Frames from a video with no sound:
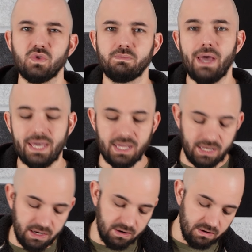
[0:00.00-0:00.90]
ones back
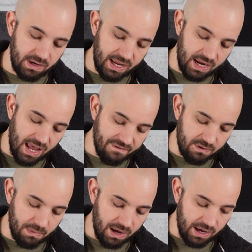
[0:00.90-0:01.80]
in here and have
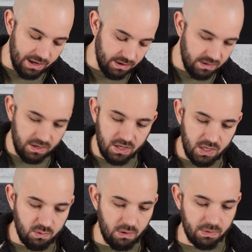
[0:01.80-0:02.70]
them on
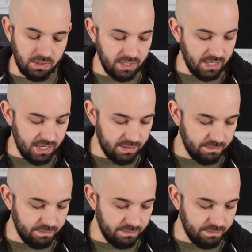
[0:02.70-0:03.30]
while we're looking at